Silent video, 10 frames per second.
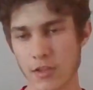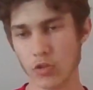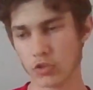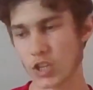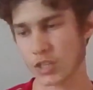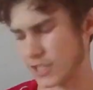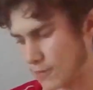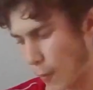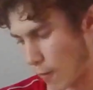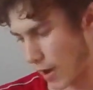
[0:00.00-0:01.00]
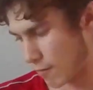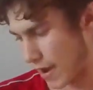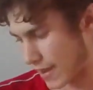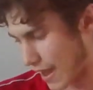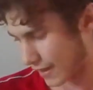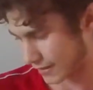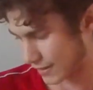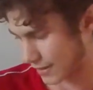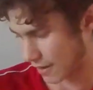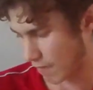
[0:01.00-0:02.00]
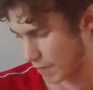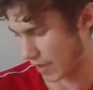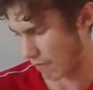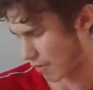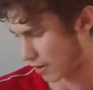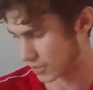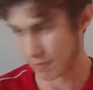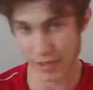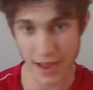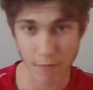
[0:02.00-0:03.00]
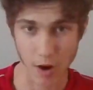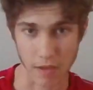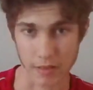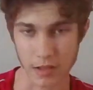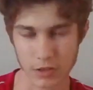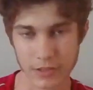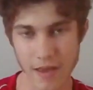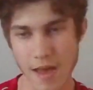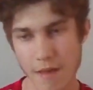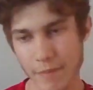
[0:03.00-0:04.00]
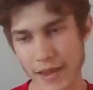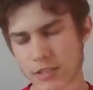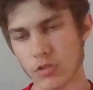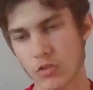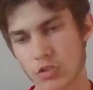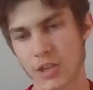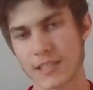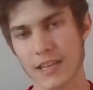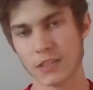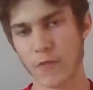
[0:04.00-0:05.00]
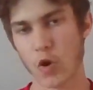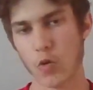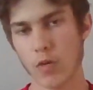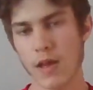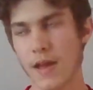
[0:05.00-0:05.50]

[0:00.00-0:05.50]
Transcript: not just his fault anyway yes he did have a bit of a part to play in why we lost but it's not just his fault